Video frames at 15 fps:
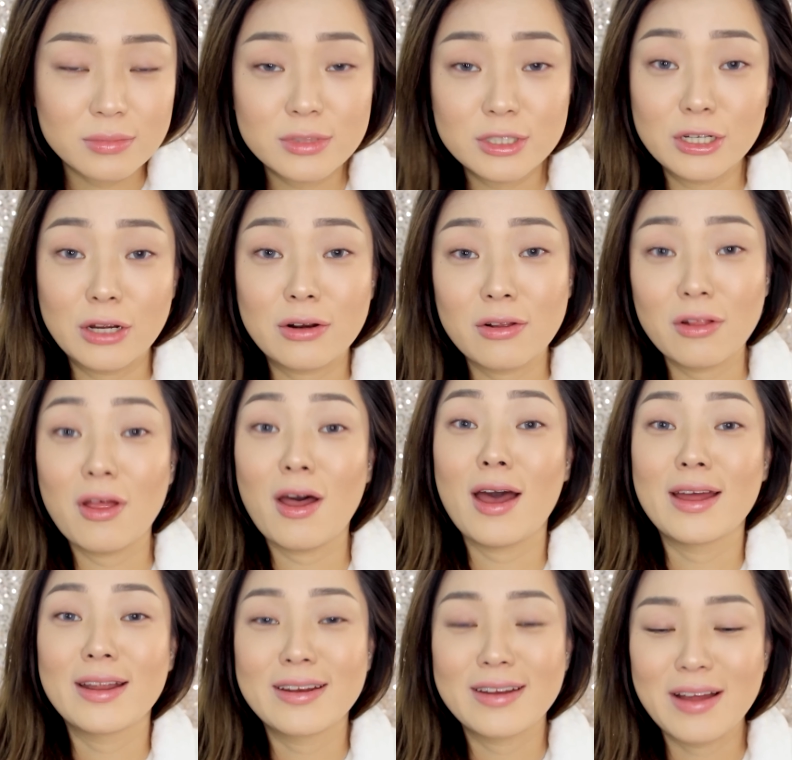done a
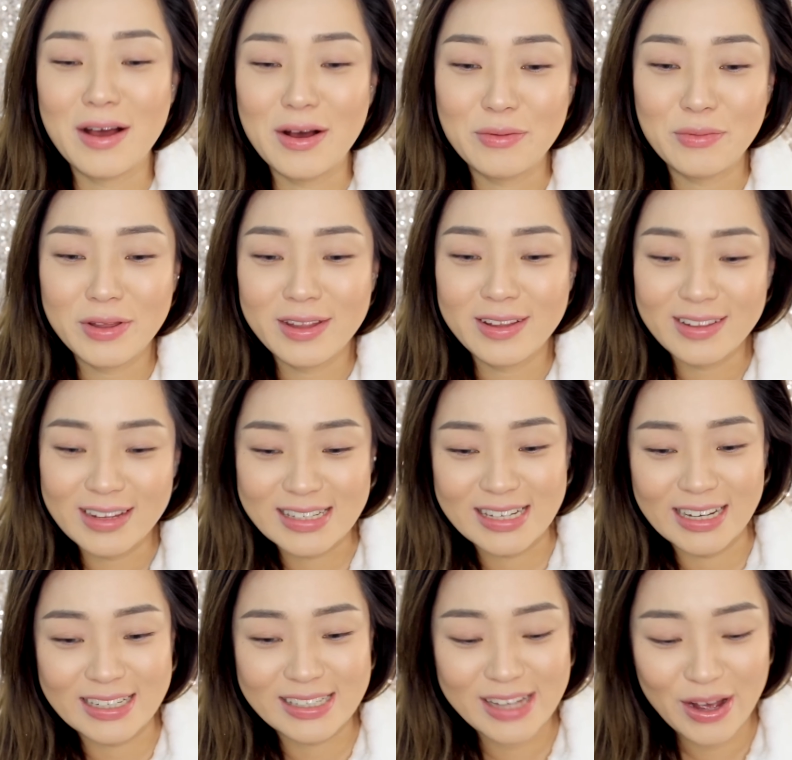lot within the
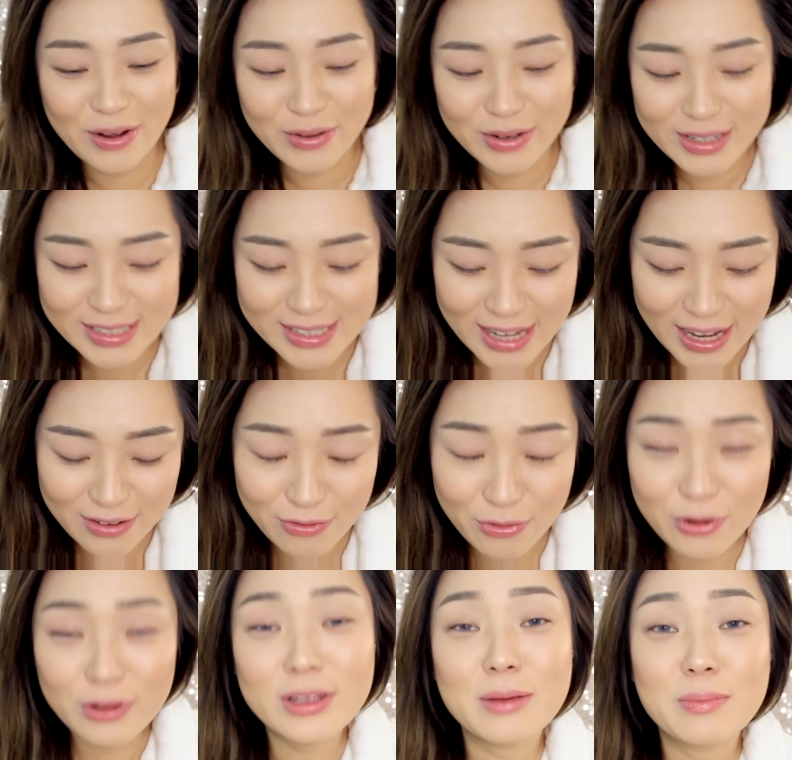6 hours. I've
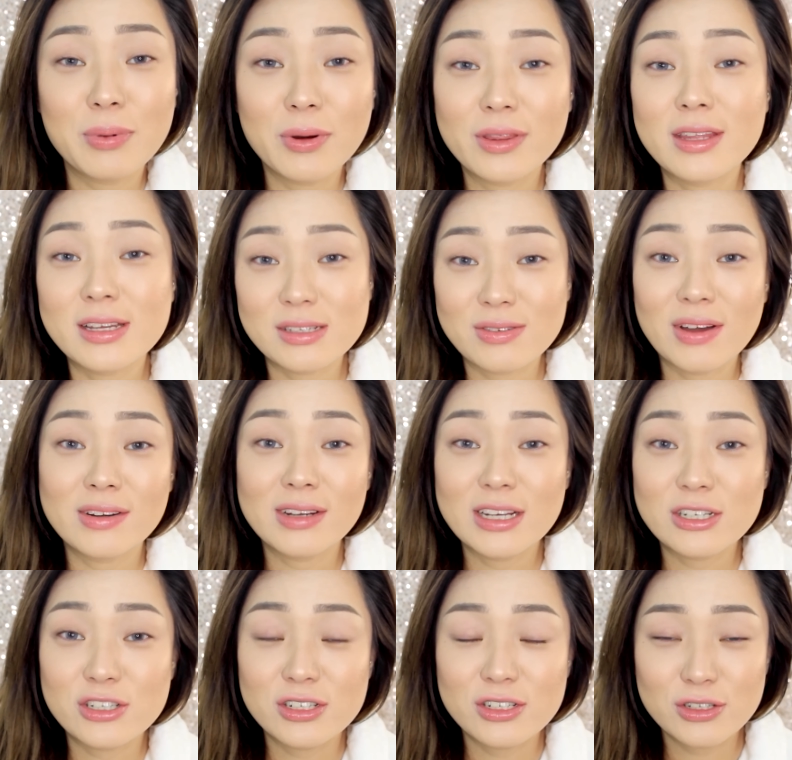really put this
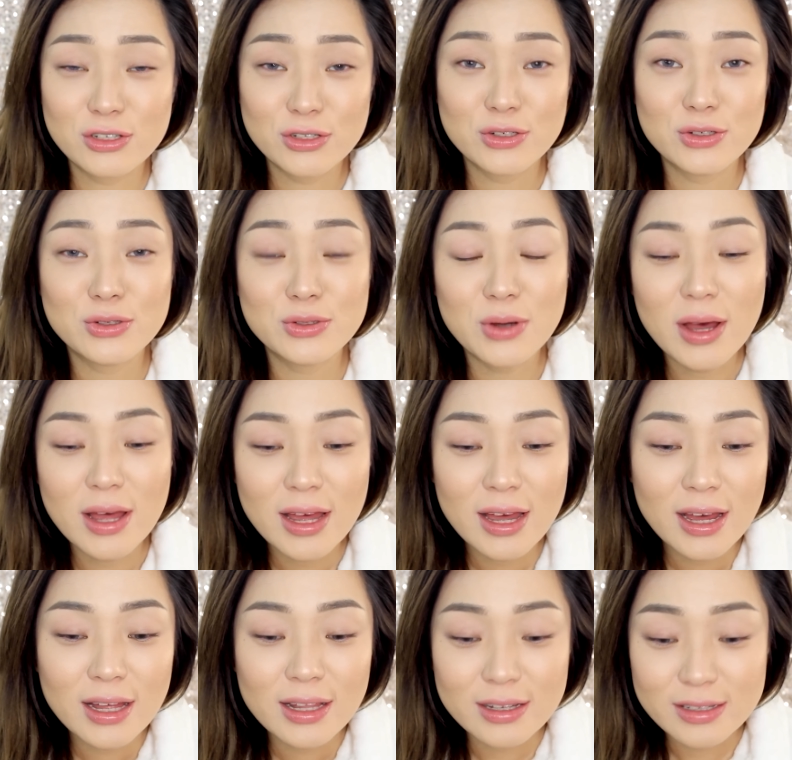foundation to
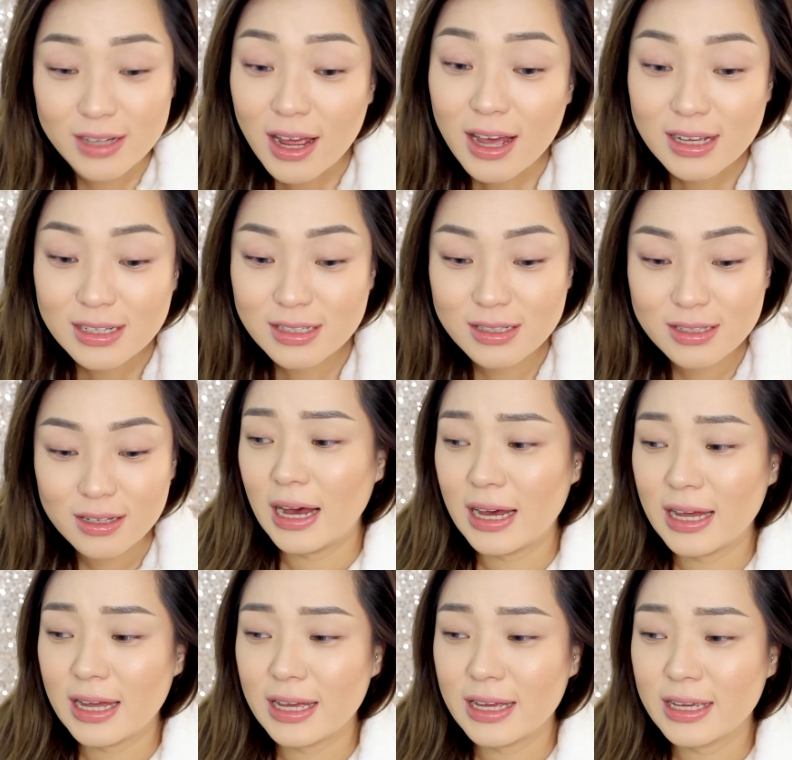the test.
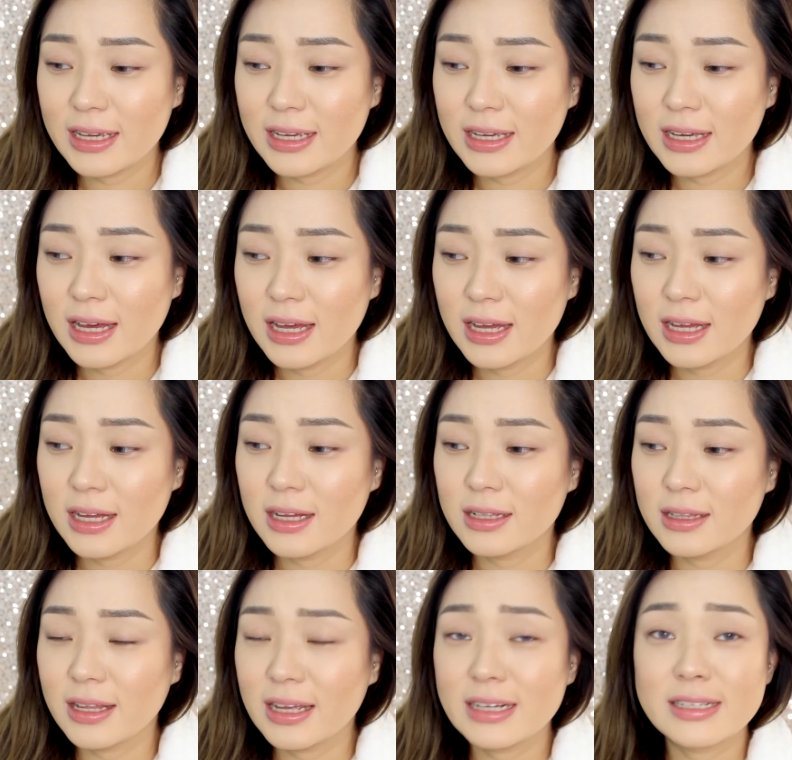I
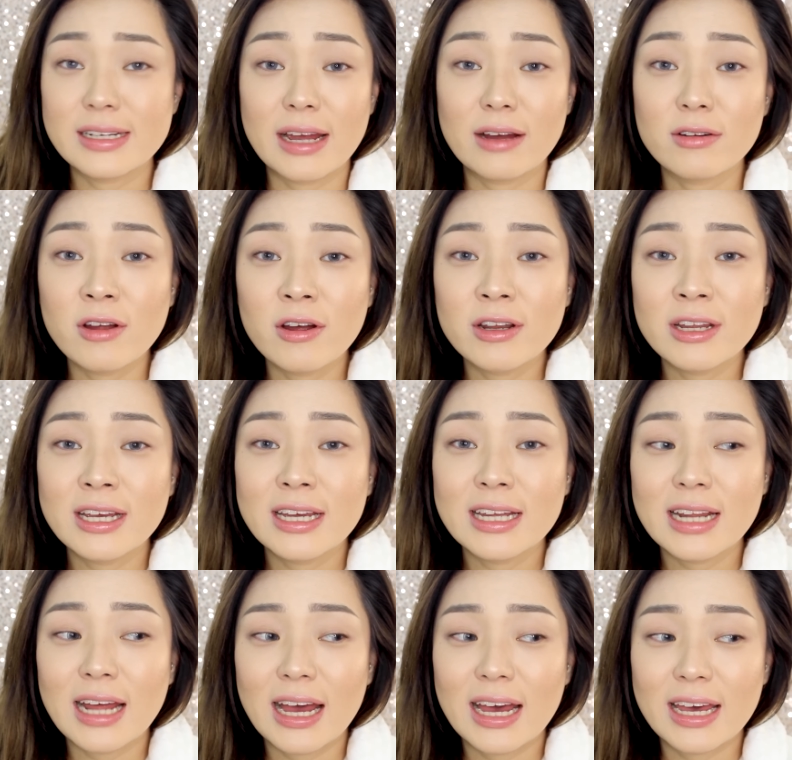laid down on
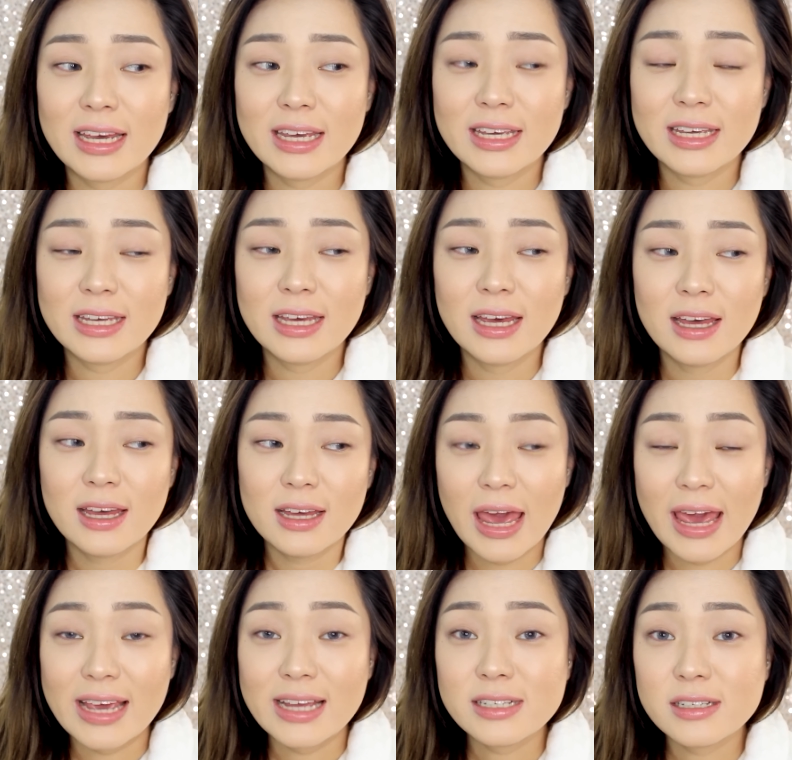it, I
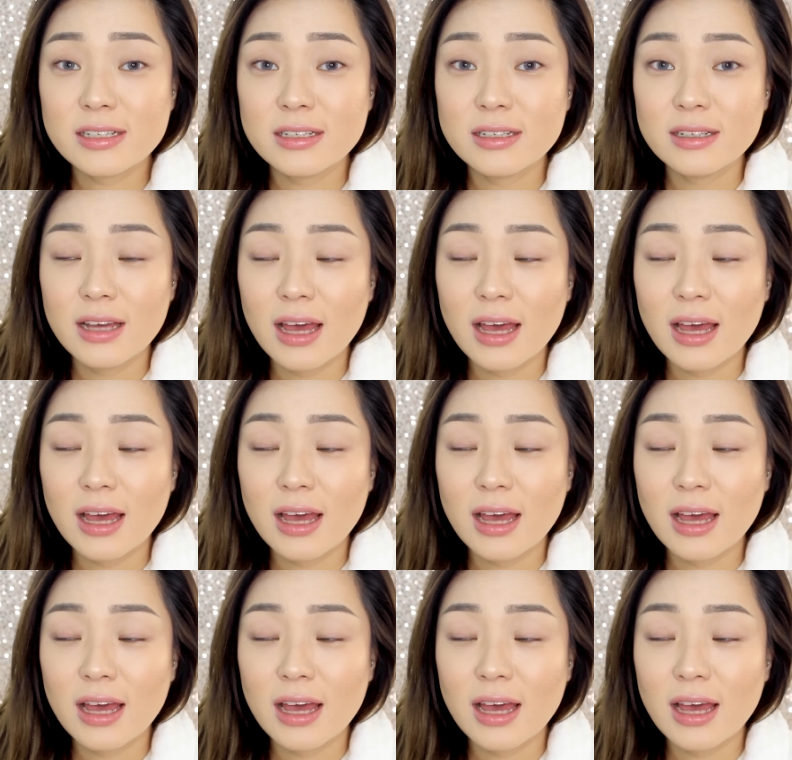ate,